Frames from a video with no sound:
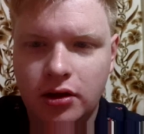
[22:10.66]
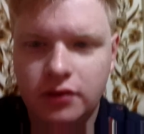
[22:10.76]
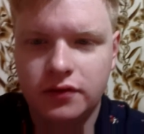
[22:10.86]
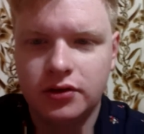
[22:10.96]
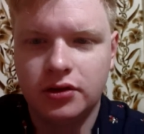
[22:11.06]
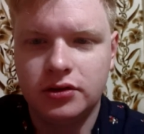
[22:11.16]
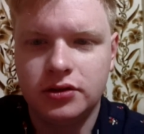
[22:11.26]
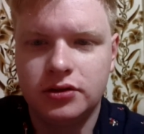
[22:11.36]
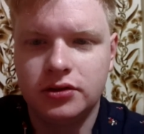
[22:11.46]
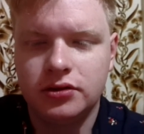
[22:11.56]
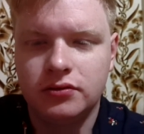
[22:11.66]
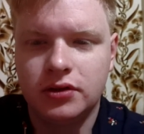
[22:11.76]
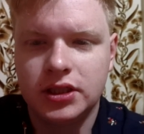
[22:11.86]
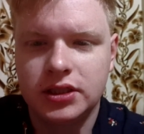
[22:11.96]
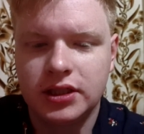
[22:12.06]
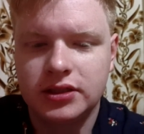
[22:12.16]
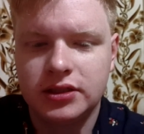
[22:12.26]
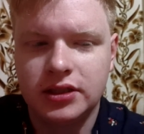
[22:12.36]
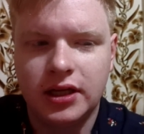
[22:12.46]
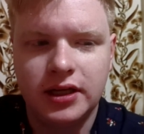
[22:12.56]
I forgot to do one
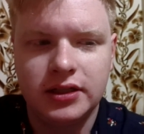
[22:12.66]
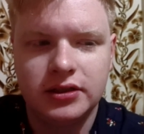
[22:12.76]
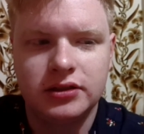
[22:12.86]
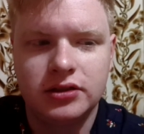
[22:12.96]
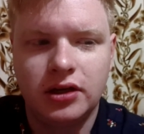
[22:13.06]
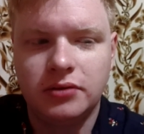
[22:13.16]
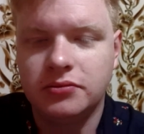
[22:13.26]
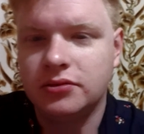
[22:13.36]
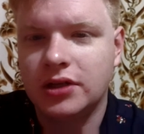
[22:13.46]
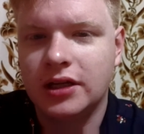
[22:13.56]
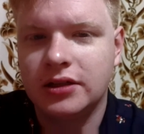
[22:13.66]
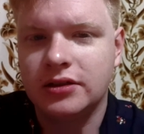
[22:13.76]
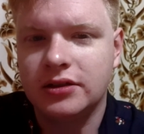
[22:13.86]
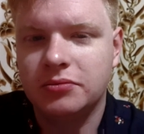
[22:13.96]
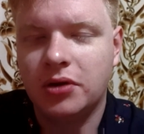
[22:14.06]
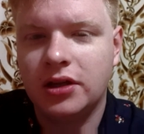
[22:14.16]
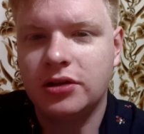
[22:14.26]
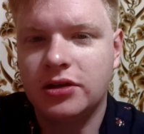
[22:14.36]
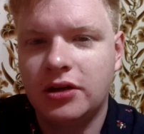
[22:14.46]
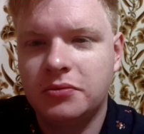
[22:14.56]
yesterday in the time. By
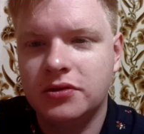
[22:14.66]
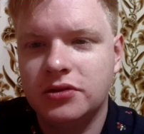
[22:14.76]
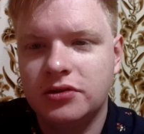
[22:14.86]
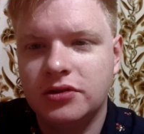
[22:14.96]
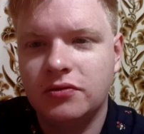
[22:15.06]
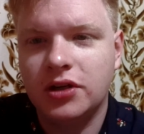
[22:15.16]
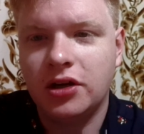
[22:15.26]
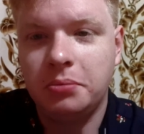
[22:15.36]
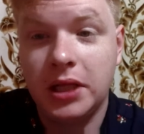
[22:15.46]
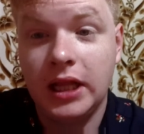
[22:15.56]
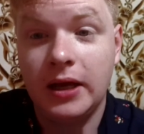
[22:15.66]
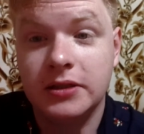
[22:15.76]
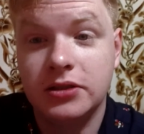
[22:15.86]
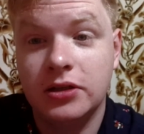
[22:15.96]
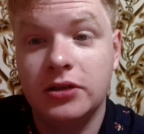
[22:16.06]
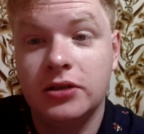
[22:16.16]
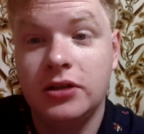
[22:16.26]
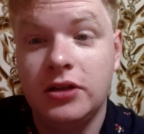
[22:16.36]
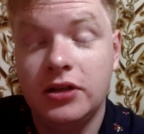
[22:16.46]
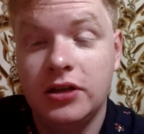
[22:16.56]
the time I was on, we got a bit late, so
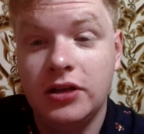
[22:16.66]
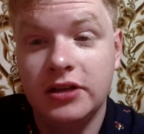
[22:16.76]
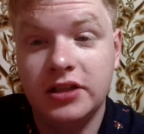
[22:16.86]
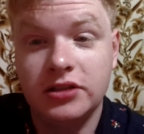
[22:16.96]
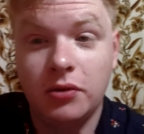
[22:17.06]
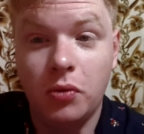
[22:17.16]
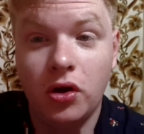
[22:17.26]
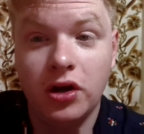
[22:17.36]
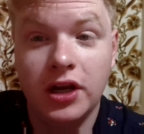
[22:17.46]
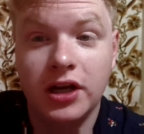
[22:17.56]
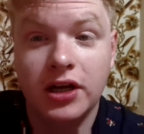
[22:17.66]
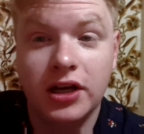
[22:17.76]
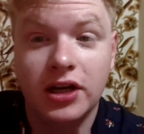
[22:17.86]
this is the morning.